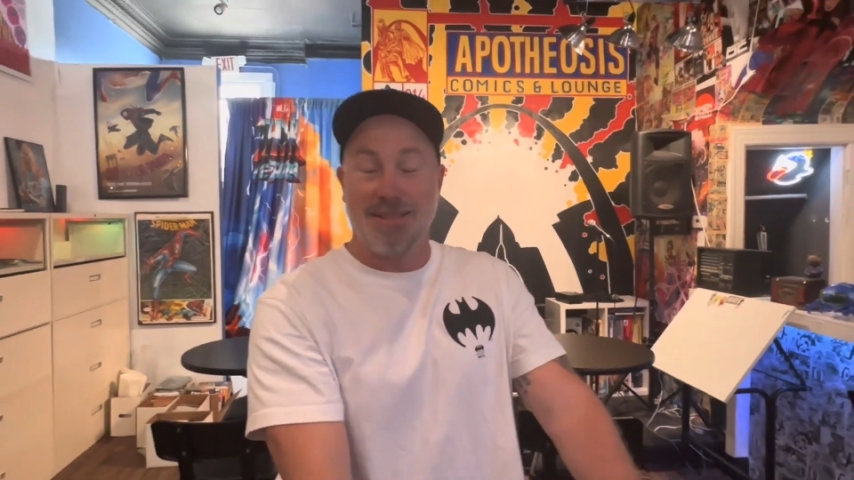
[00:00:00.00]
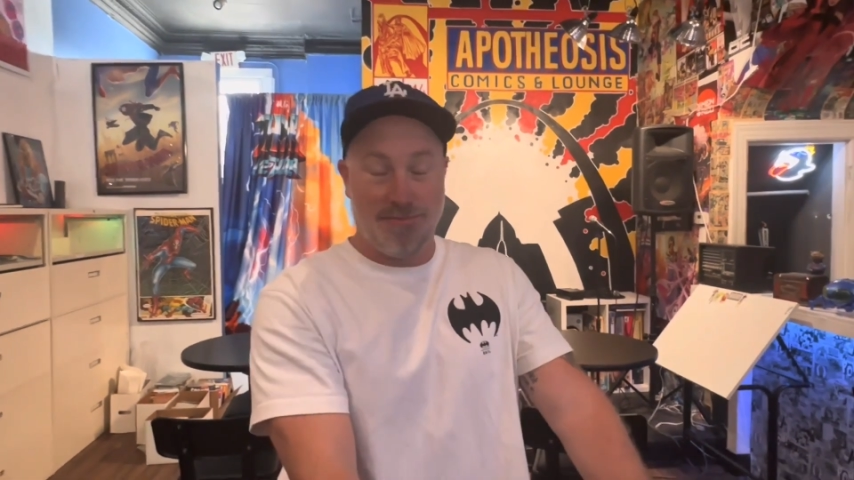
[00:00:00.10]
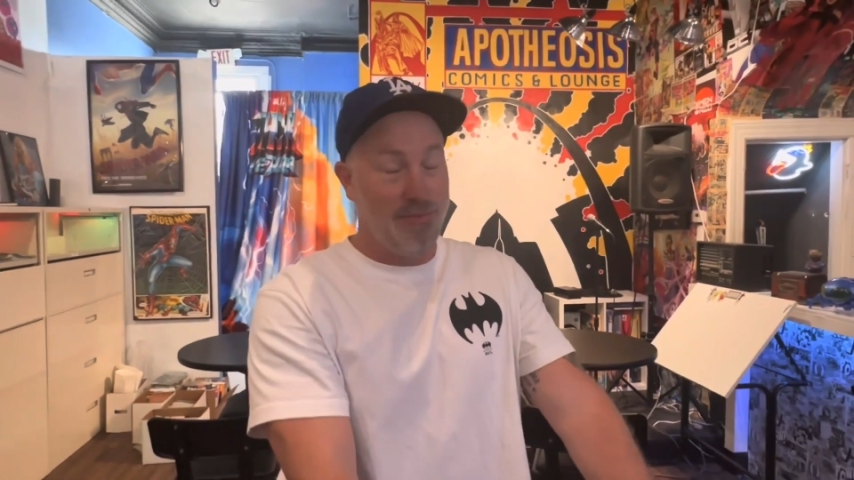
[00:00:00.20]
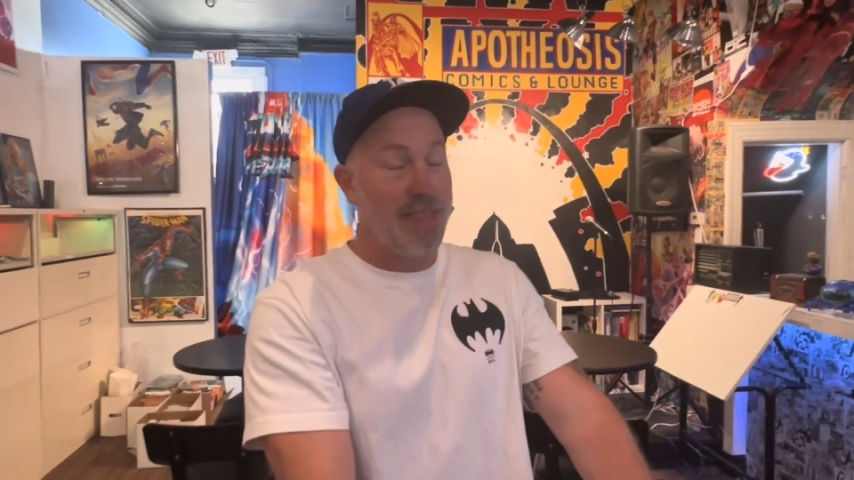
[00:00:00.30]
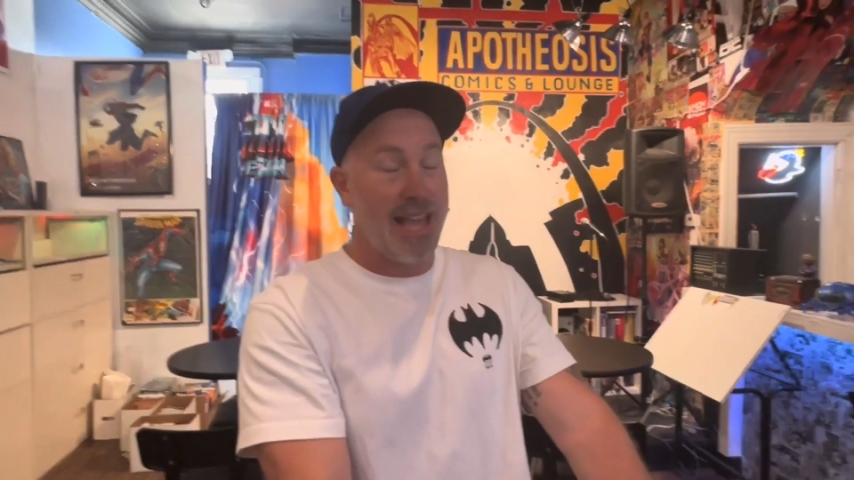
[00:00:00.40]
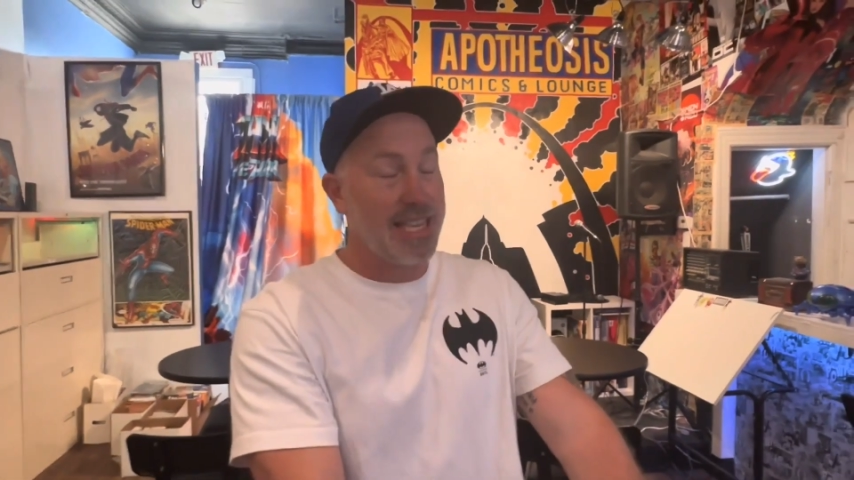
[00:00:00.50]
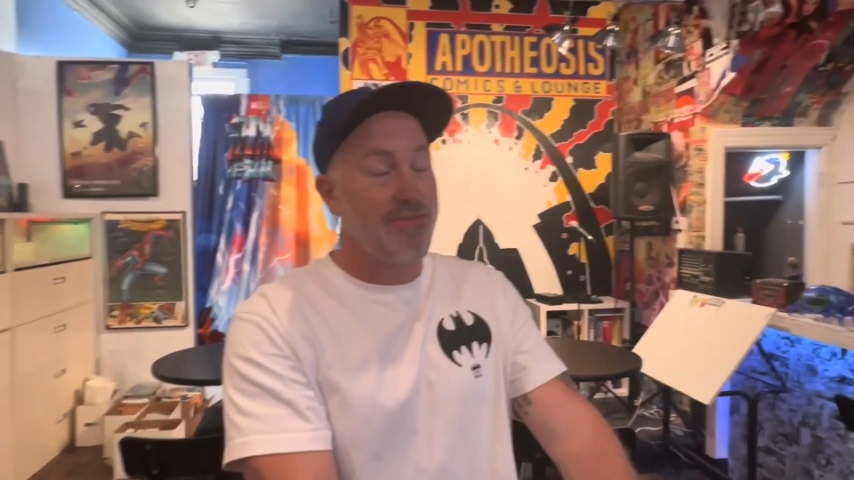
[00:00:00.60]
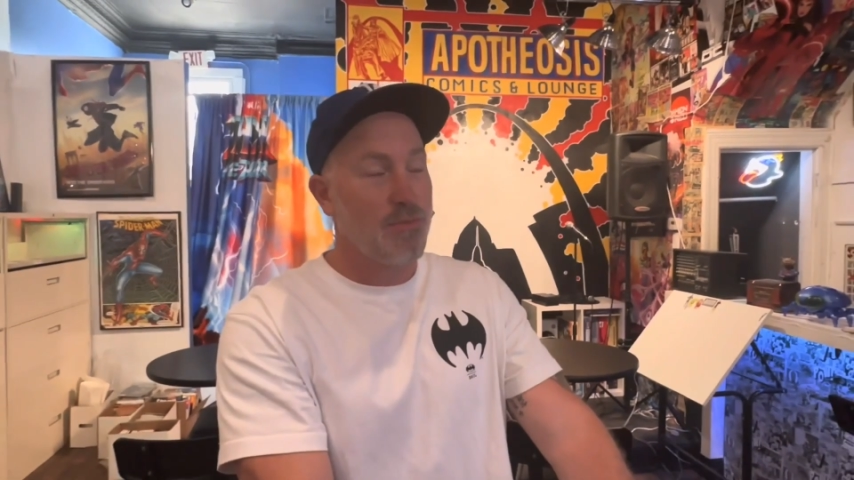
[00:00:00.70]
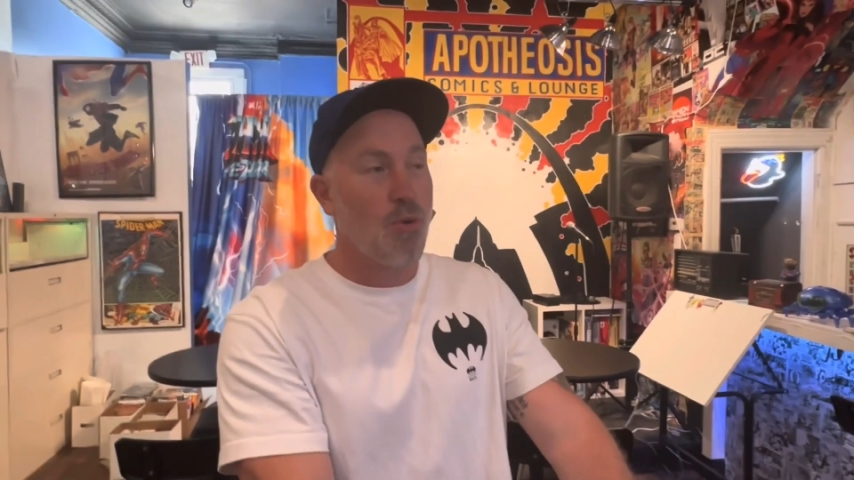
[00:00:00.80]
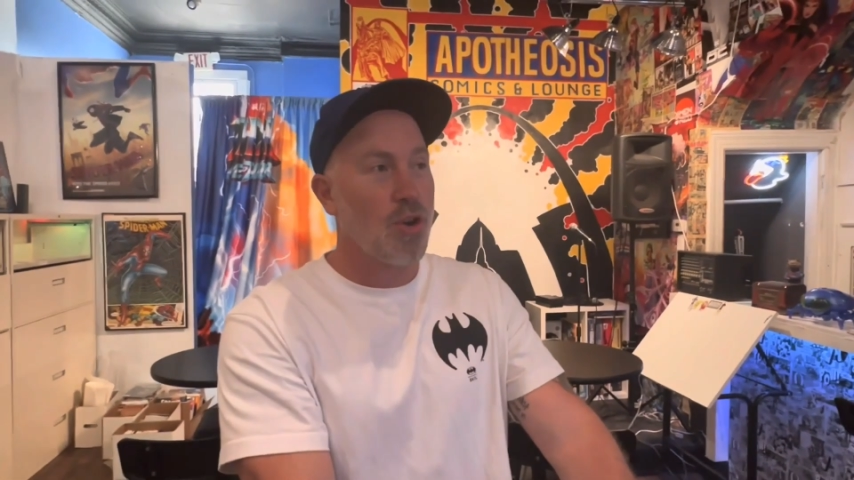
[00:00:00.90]
Well, that's
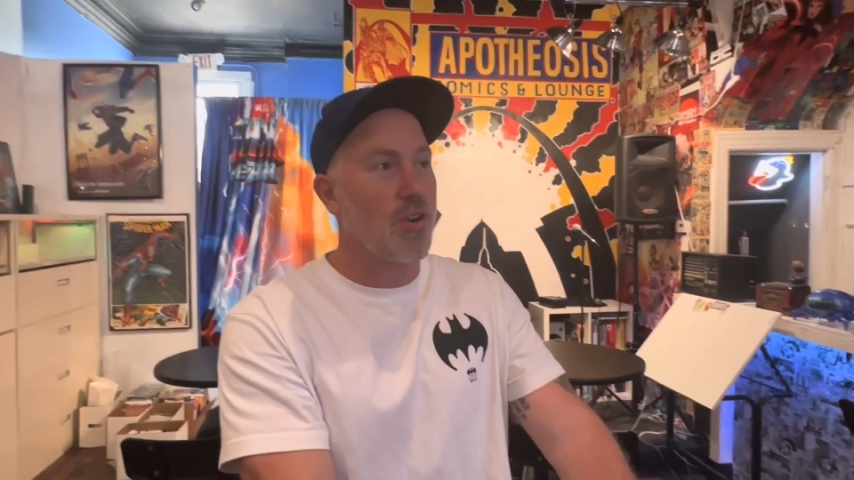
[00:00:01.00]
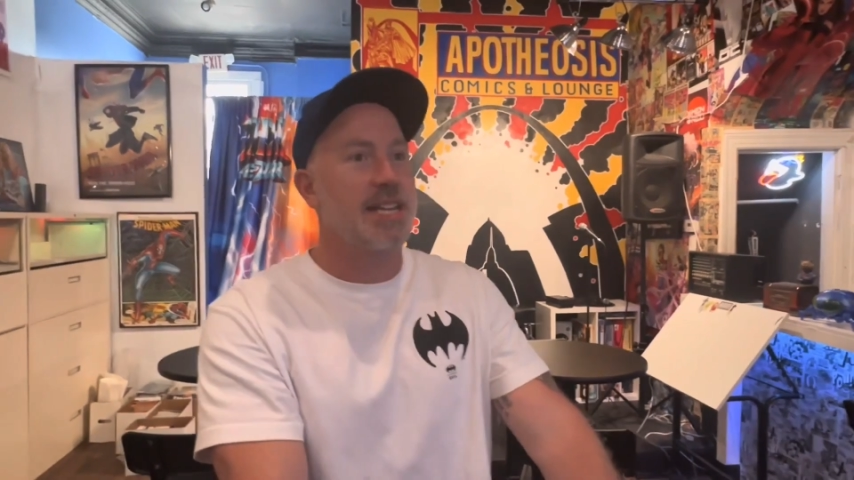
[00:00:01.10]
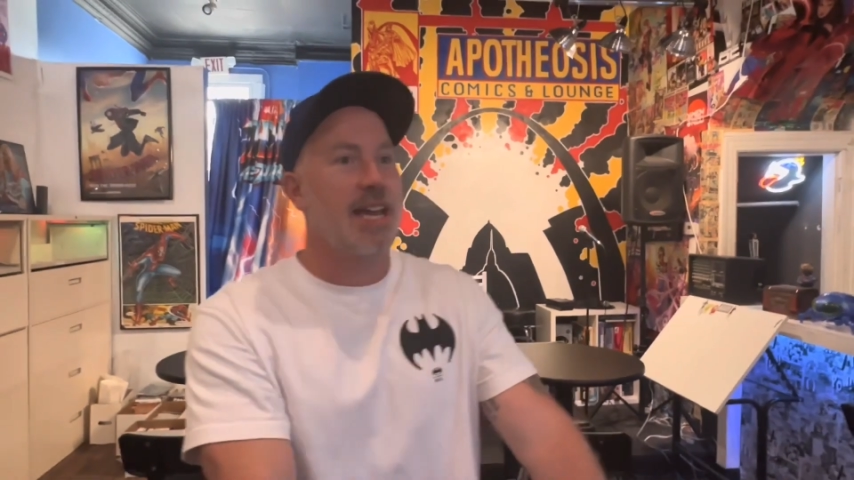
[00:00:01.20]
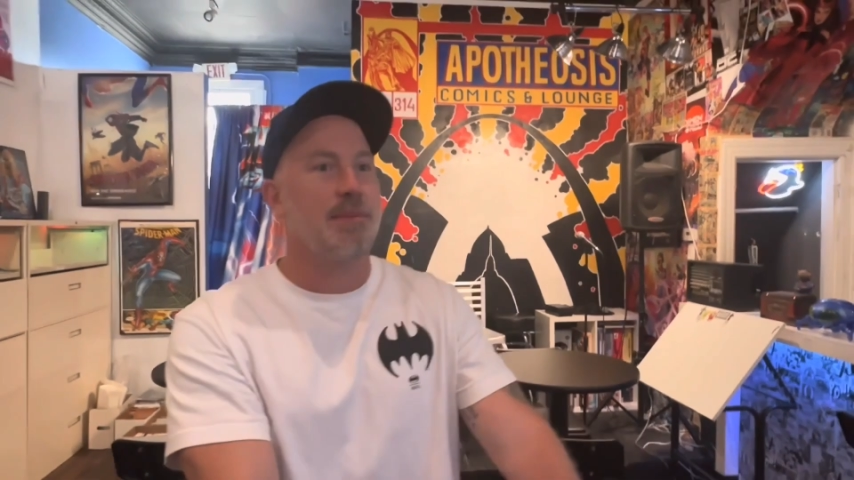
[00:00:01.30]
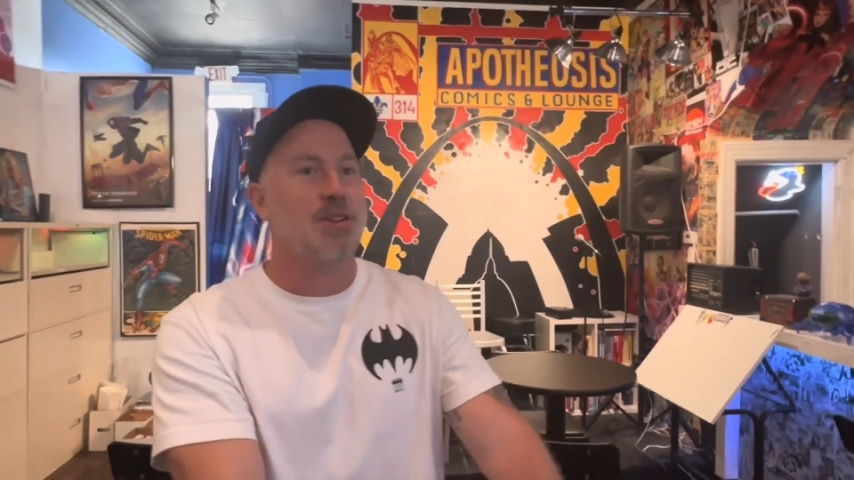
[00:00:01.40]
even more, yeah,